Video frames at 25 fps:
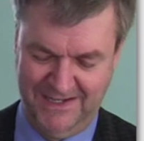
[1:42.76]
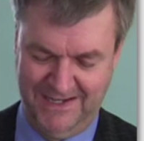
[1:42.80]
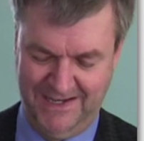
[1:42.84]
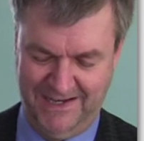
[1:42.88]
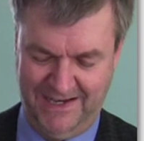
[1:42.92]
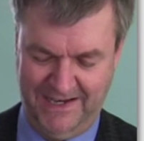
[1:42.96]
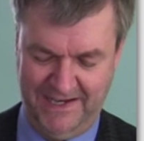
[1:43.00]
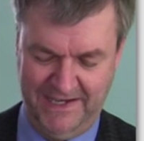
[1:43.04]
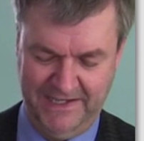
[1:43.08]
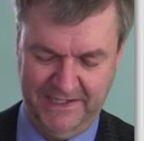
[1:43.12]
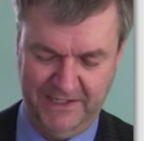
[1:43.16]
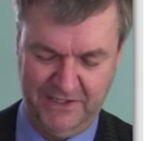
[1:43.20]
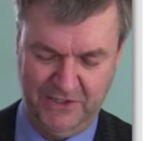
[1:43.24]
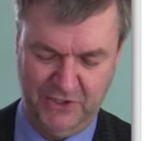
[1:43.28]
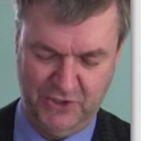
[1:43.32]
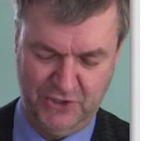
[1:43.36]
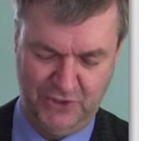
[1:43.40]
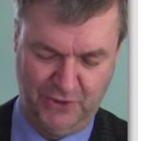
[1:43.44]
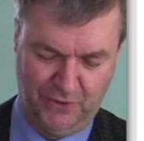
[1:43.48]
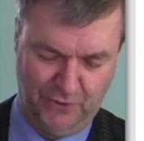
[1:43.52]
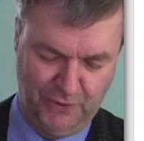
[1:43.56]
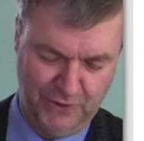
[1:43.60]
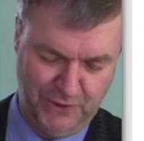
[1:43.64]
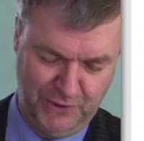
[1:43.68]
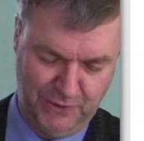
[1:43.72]
I can show
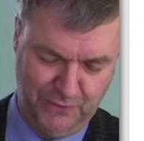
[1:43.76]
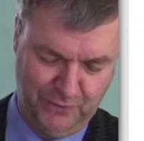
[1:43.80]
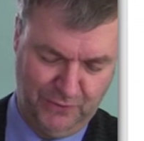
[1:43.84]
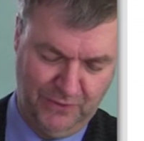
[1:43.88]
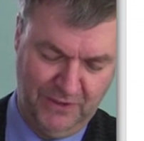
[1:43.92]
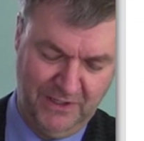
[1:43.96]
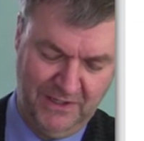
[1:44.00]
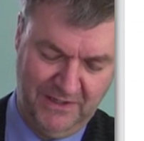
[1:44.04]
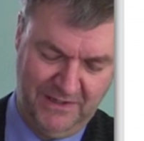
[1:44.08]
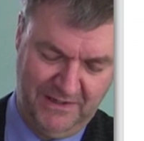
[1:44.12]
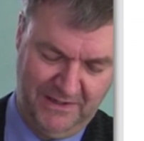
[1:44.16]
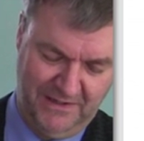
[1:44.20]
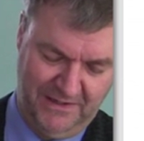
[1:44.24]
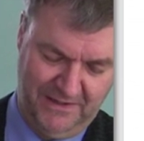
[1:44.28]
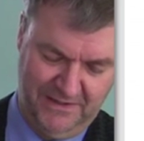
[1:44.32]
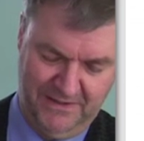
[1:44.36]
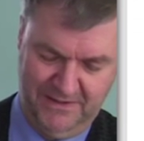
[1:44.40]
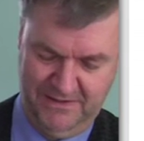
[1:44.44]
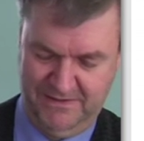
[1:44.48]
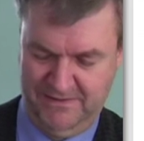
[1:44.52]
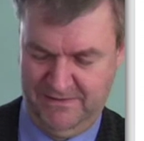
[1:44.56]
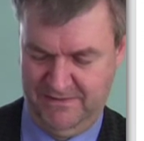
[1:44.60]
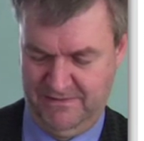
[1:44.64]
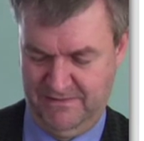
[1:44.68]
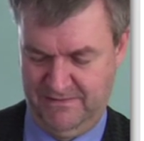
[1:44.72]
you
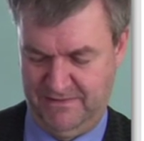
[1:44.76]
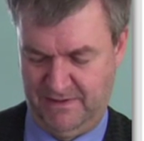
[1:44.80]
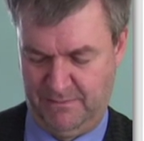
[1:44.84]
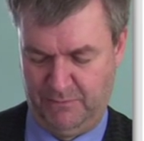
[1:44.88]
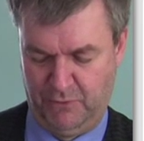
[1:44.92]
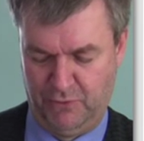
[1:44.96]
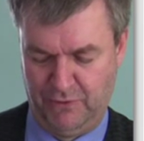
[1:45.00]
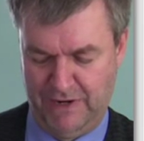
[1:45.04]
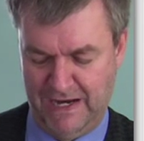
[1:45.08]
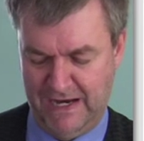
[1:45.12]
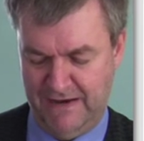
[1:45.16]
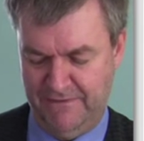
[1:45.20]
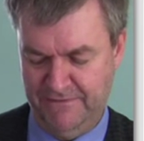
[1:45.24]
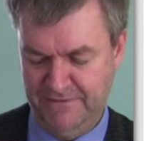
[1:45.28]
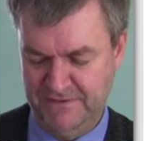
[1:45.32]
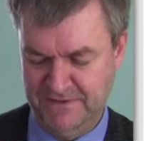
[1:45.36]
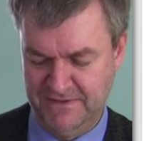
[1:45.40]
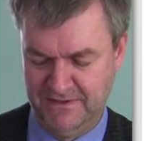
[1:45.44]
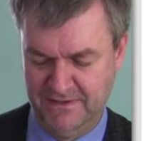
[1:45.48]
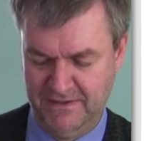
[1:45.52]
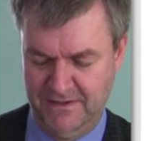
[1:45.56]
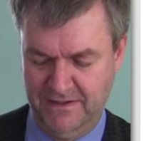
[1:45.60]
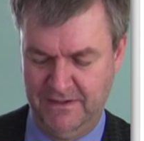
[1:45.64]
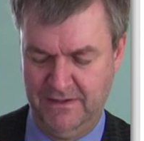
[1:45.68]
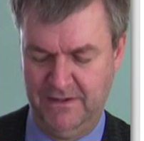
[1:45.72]
some graphs
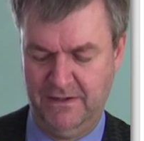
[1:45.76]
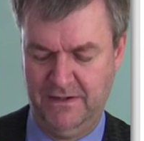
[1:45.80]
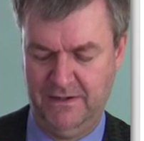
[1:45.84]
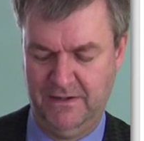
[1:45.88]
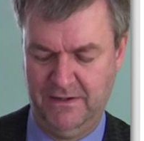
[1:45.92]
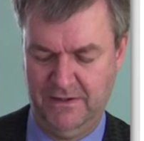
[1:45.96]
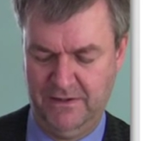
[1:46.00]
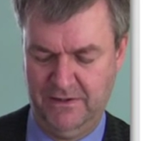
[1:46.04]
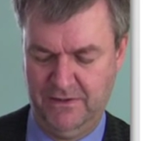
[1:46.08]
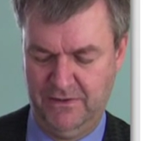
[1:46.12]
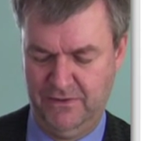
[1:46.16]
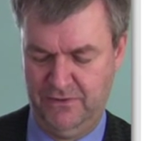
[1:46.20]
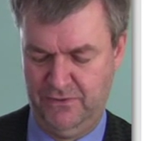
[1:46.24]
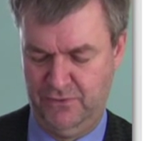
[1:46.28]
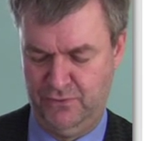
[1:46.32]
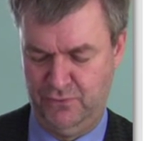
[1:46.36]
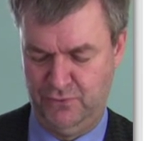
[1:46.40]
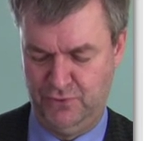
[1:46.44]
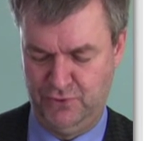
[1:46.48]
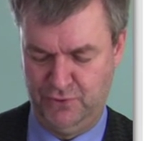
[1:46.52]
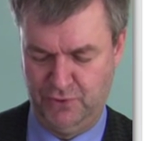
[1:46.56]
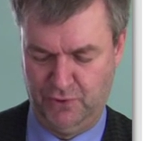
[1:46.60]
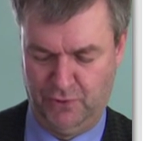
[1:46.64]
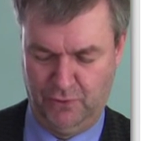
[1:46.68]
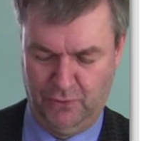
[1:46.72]
to
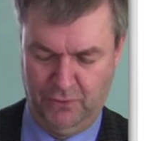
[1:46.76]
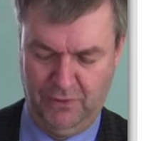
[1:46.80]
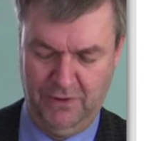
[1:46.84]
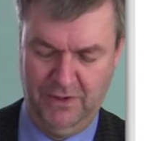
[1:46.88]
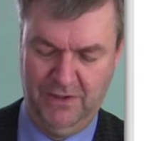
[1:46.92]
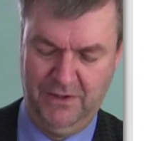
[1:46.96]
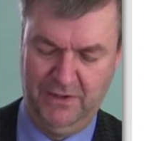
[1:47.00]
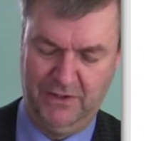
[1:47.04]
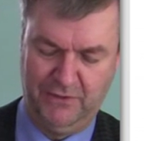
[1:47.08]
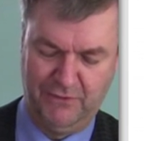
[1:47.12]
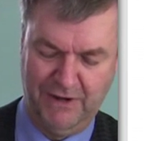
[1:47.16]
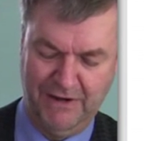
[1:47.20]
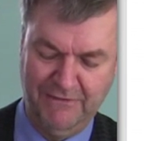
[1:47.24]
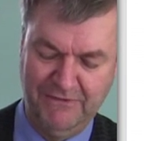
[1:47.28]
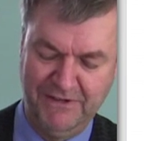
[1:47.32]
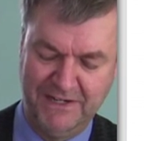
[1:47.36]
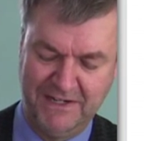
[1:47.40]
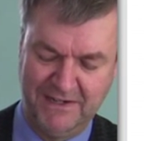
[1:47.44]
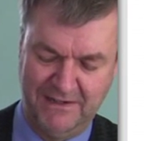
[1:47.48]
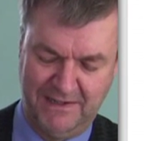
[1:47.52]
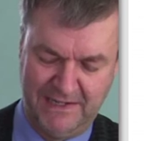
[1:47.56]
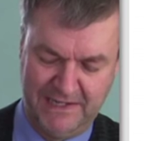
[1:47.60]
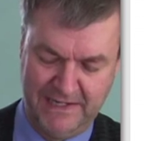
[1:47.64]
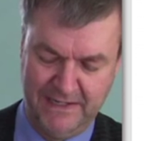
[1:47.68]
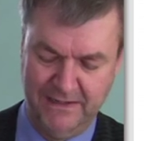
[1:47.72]
show
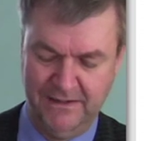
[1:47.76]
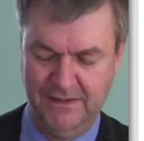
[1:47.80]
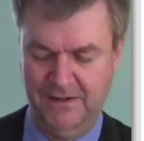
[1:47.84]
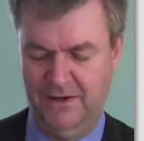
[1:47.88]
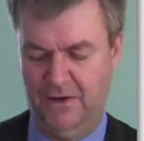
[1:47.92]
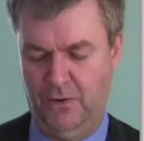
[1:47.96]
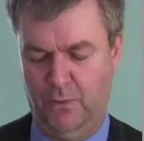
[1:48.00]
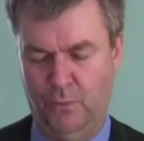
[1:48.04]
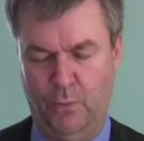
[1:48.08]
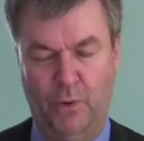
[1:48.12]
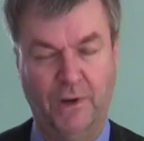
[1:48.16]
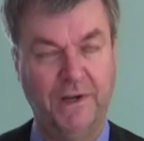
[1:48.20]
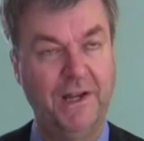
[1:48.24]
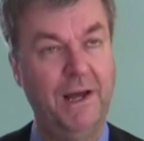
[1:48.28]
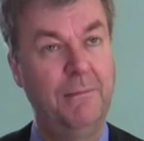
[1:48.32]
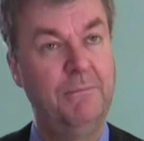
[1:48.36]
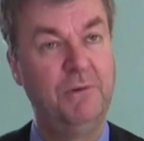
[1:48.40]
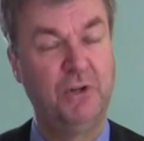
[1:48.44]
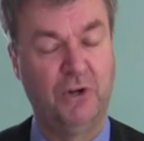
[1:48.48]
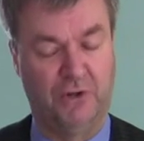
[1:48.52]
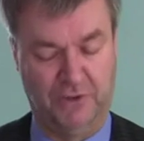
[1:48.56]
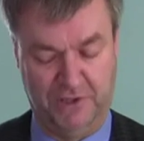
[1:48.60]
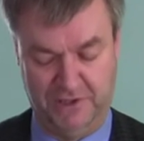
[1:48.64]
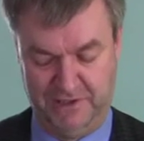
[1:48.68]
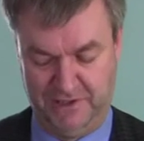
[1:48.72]
graphically what I'm
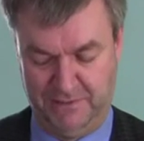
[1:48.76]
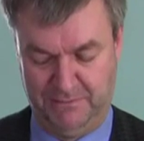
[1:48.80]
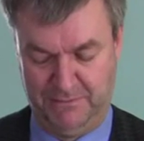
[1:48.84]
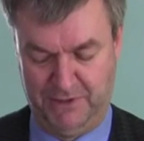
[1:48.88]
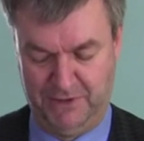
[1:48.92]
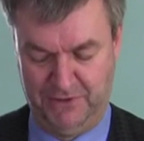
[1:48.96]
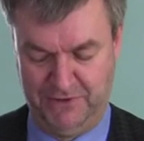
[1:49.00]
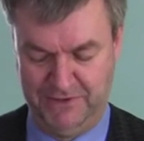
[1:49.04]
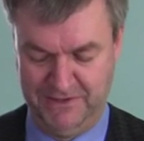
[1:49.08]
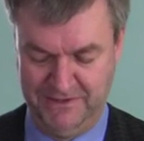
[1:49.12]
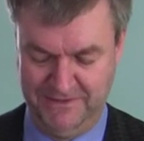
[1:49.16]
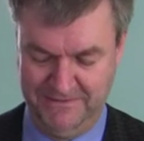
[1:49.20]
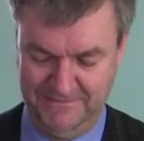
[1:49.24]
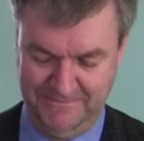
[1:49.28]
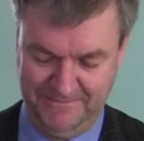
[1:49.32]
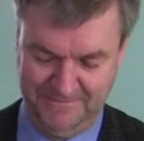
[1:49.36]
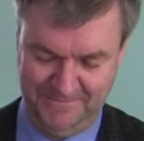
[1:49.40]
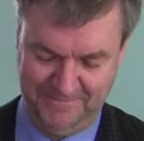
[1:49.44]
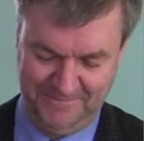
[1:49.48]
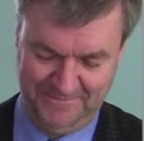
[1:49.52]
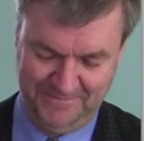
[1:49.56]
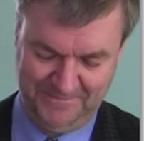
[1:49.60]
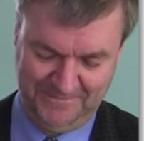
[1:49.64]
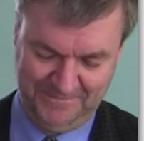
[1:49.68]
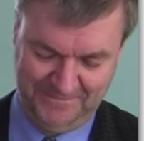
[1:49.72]
talking about.
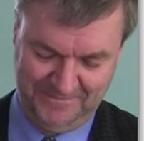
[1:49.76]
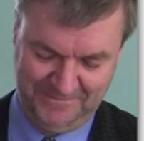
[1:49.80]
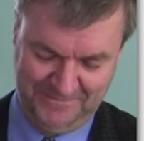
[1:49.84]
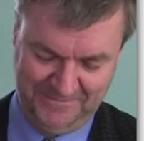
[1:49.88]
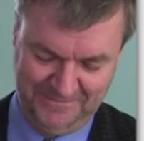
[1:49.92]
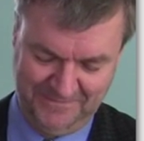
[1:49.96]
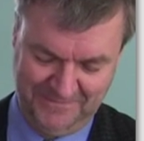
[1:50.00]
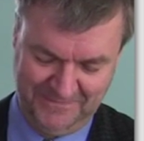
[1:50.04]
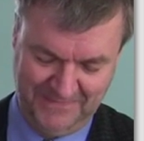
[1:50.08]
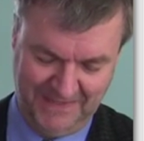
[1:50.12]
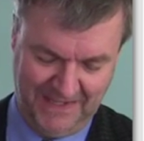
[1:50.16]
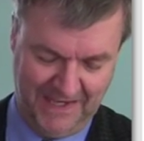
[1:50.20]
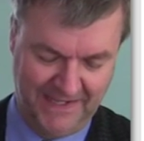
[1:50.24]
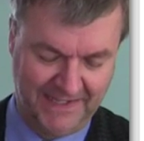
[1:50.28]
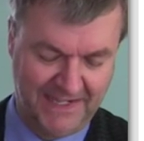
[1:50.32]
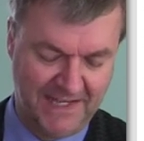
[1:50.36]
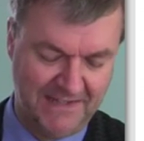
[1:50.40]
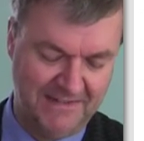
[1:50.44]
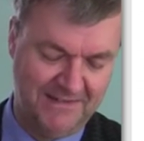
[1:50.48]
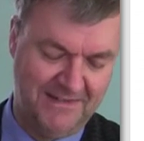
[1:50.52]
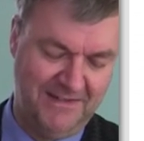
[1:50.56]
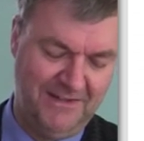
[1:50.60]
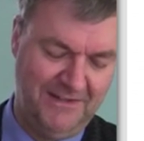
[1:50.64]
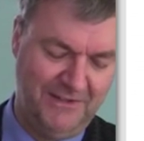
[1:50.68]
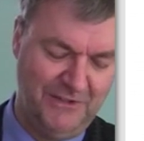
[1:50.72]
I
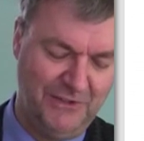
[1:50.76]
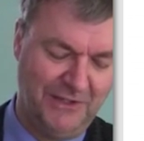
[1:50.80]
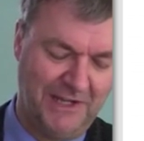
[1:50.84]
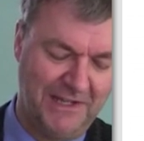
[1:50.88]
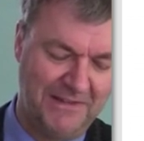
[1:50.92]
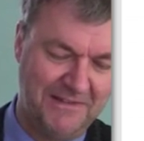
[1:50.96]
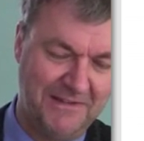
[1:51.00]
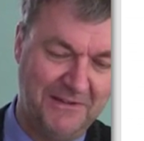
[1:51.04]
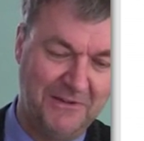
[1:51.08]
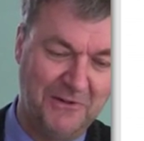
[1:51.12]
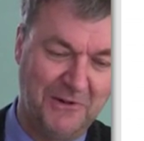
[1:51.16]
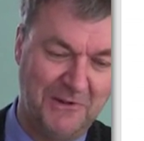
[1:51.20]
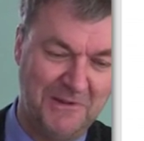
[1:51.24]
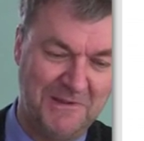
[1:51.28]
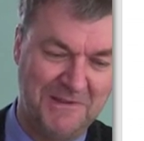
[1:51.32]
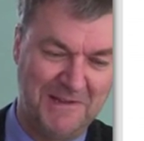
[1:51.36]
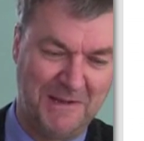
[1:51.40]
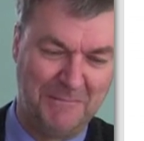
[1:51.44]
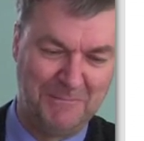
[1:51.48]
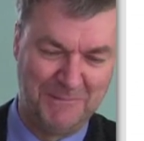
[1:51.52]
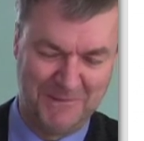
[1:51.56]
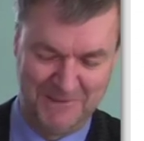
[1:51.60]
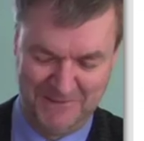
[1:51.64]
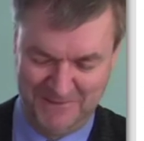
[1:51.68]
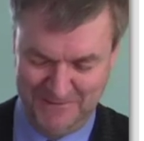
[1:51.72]
guess you get the concept.